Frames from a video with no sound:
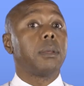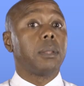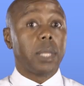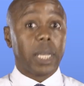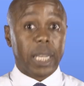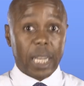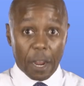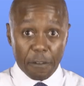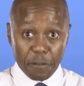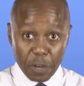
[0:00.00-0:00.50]
The
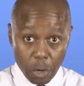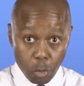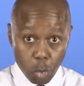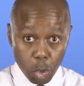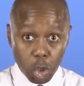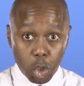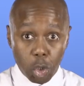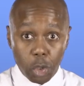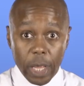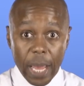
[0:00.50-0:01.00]
governor
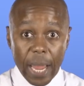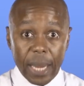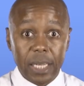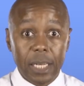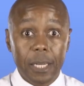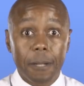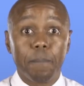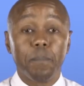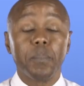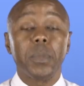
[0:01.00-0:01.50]
would do that.
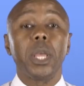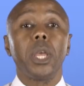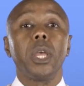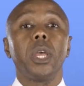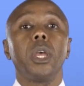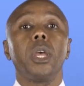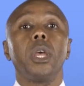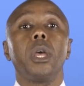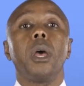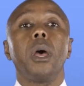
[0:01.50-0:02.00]

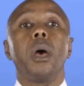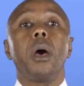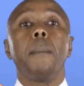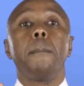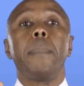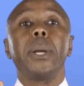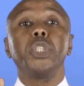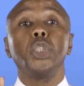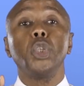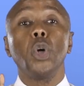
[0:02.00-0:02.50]

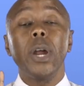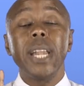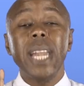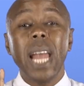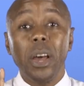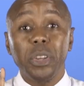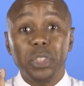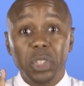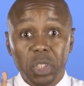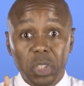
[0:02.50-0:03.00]
But you're
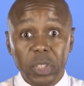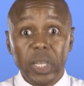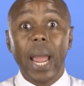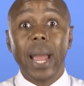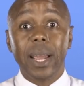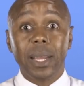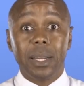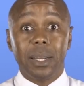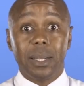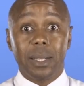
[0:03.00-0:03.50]
now
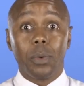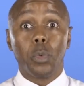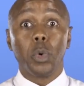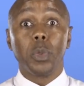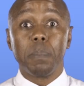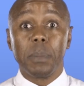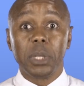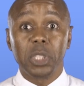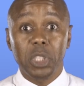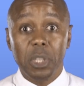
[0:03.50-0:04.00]
stuck with
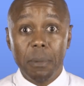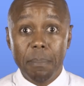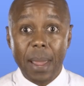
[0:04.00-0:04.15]
Mr.